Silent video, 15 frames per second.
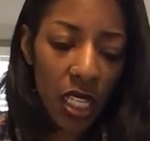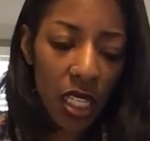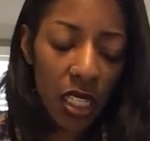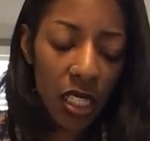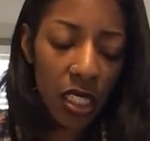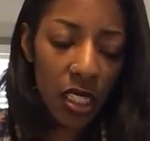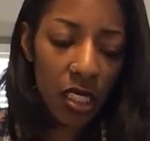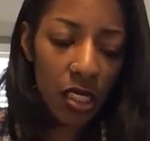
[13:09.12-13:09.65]

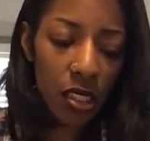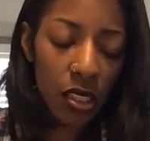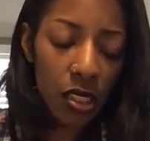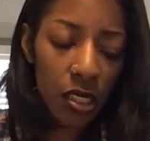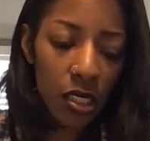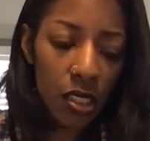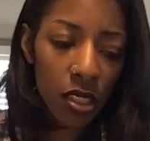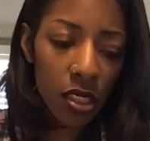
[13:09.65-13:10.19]

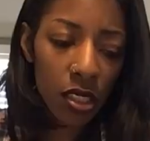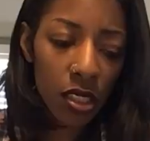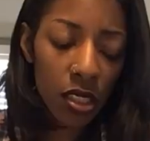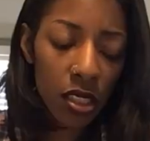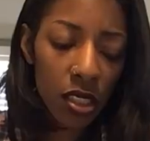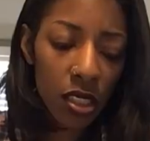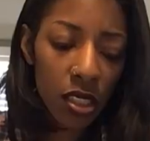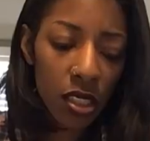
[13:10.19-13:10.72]

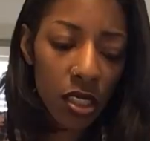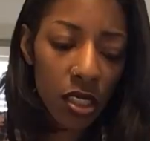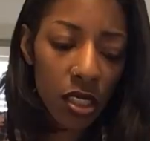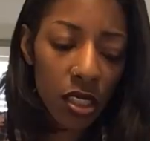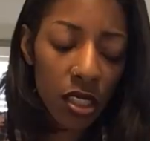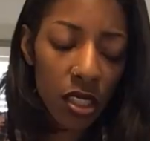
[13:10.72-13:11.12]
Nobody speaks.